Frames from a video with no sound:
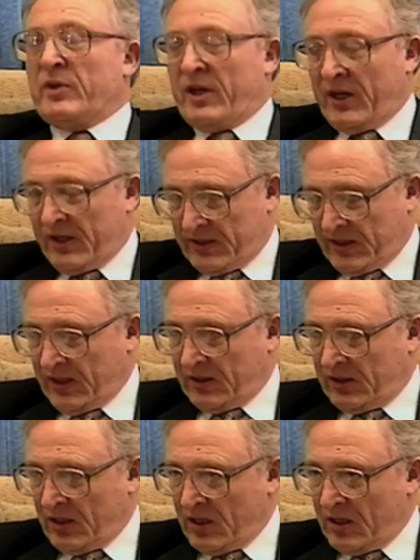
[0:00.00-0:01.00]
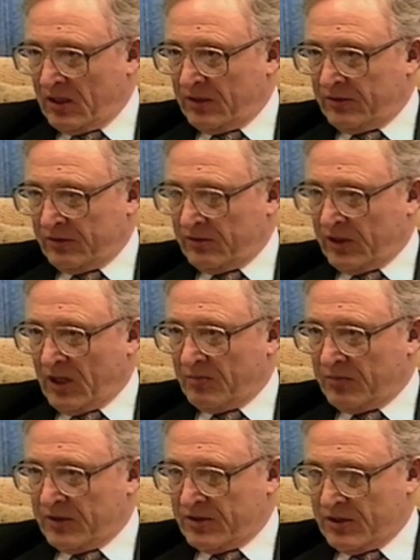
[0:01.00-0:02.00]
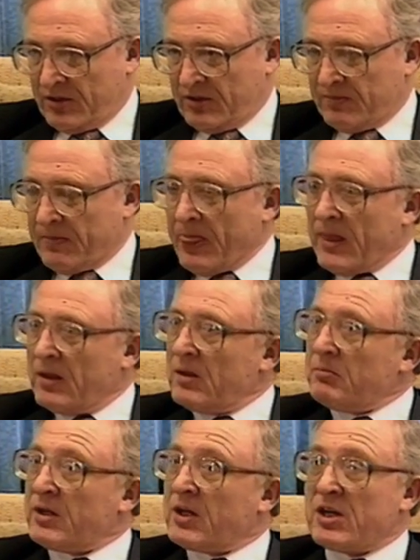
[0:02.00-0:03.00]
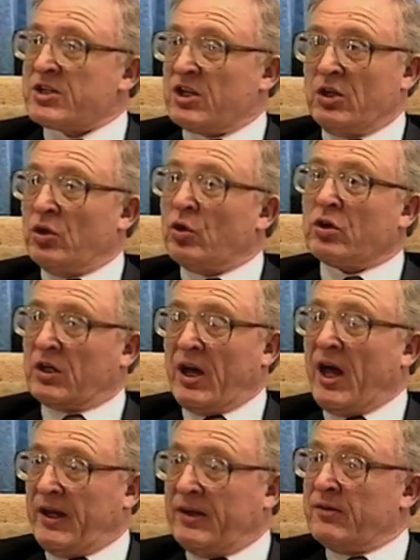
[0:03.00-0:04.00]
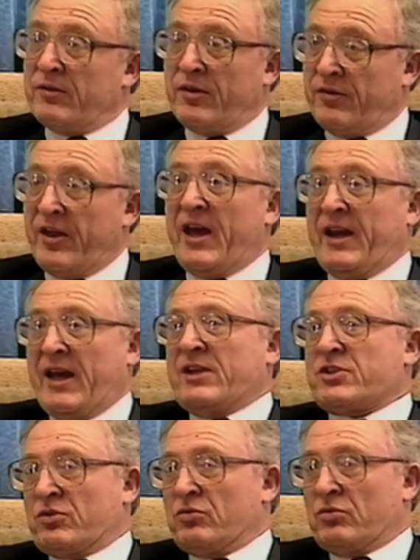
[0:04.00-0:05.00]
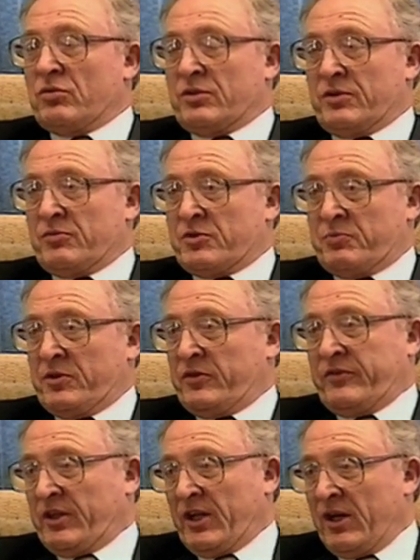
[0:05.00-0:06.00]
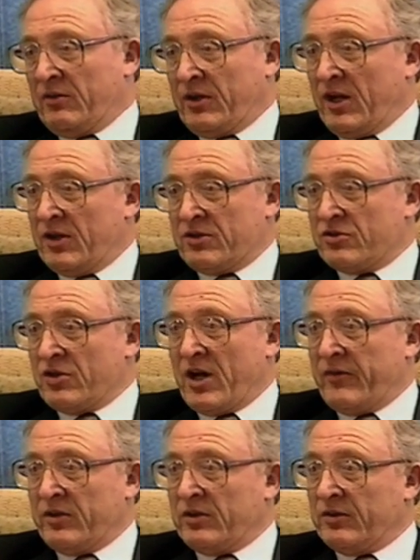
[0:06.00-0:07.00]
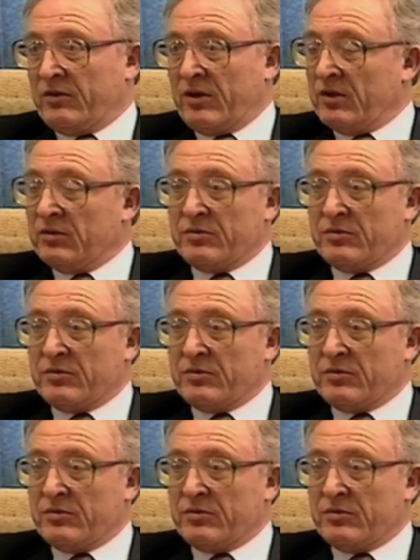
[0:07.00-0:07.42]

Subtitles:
We then had to get the car through the company system. Because it looked like the then Escort, it was perfectly okay to drive it on the road.